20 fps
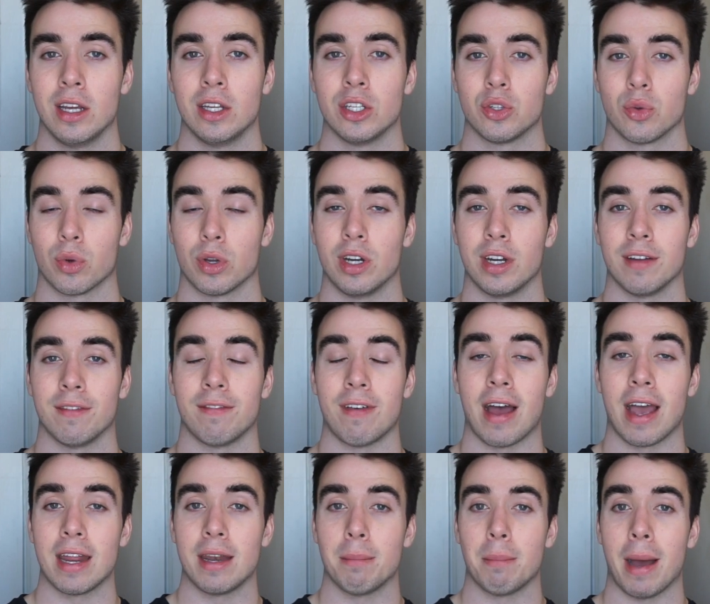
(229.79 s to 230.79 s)
So we're gonna
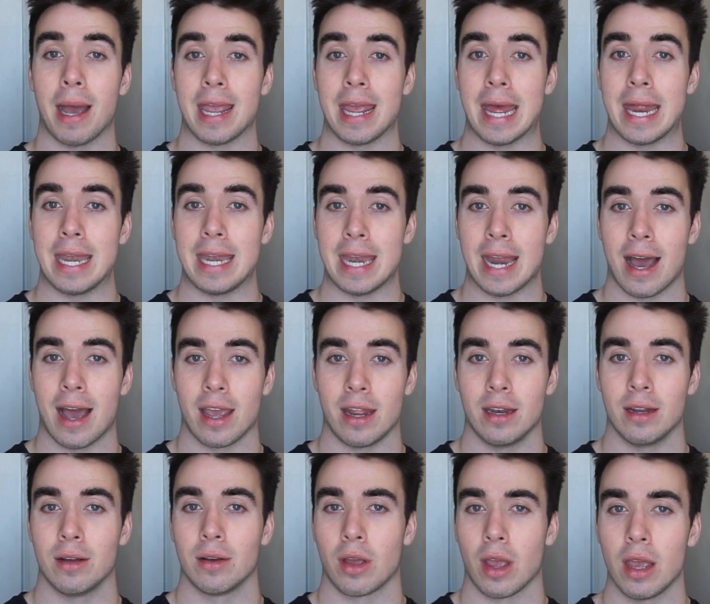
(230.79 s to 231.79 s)
divide by
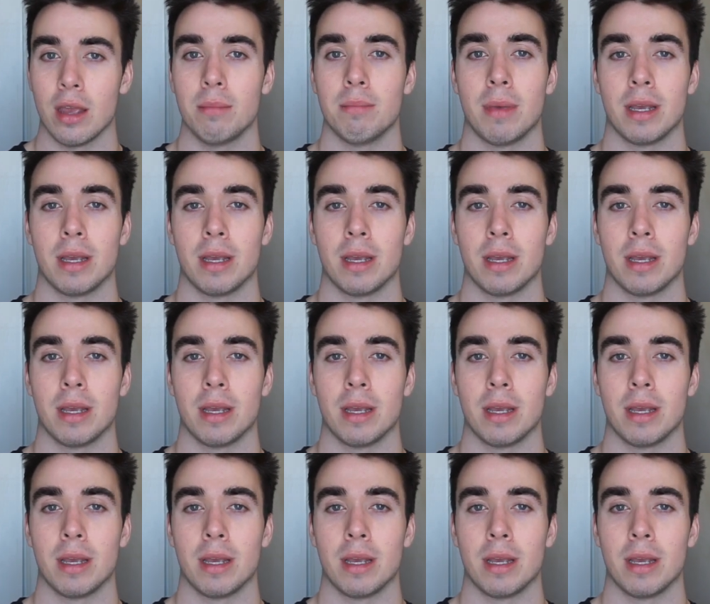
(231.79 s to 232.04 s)
9, okay?